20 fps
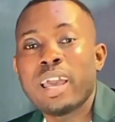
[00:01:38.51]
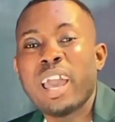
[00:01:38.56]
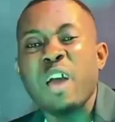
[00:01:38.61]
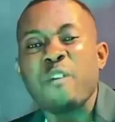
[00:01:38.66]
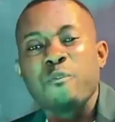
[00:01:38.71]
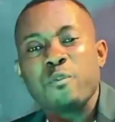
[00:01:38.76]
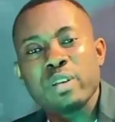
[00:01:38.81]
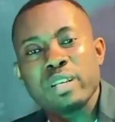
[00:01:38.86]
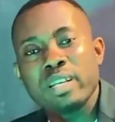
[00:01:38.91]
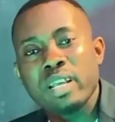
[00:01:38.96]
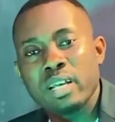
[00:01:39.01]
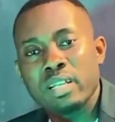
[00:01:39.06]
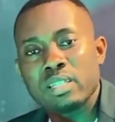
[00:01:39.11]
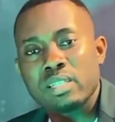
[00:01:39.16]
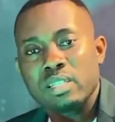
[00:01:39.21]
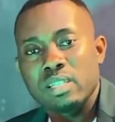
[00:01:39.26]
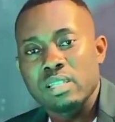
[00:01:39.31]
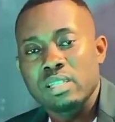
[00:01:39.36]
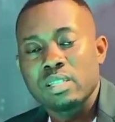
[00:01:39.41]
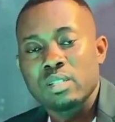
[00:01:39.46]

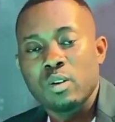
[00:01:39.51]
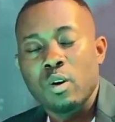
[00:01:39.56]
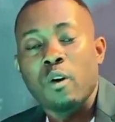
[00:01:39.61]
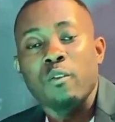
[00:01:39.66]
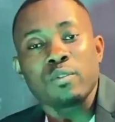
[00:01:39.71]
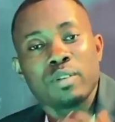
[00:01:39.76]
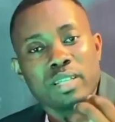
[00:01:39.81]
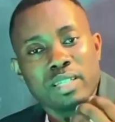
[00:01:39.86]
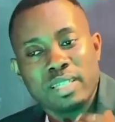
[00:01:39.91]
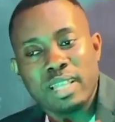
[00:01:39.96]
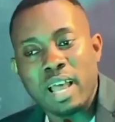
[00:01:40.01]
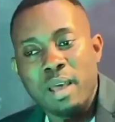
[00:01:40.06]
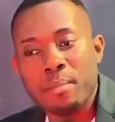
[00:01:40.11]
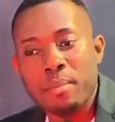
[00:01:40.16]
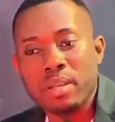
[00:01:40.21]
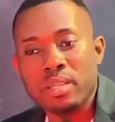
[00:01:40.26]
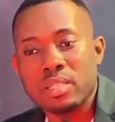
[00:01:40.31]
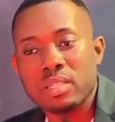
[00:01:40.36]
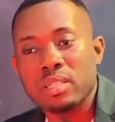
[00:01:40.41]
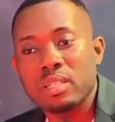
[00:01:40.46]
evidences of this
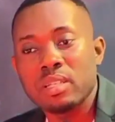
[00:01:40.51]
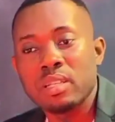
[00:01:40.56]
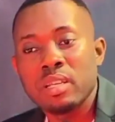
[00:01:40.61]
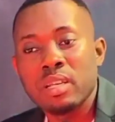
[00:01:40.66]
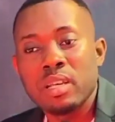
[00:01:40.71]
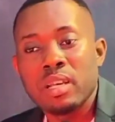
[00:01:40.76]
dimension.